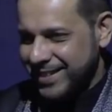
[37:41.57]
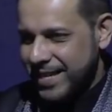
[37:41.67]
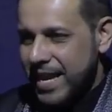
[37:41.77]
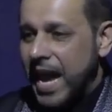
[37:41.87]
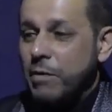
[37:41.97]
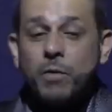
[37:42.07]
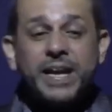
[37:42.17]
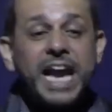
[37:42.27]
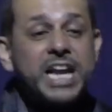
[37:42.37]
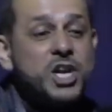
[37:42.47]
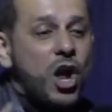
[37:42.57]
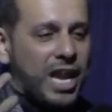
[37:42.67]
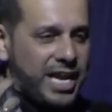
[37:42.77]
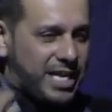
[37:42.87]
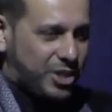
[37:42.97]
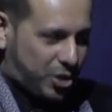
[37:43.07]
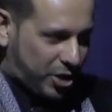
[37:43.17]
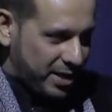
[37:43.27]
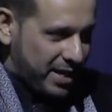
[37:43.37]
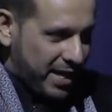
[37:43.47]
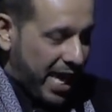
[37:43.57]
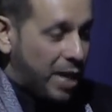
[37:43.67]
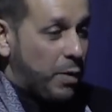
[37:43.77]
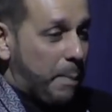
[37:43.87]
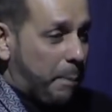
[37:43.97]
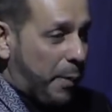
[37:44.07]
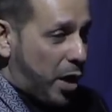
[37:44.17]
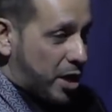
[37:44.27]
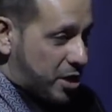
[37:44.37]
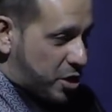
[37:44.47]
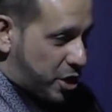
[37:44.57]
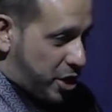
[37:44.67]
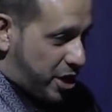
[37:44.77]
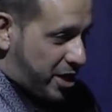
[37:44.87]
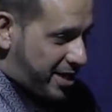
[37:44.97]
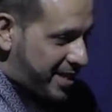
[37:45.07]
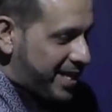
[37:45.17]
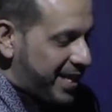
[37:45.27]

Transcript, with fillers: And when we gain knowledge and we ponder,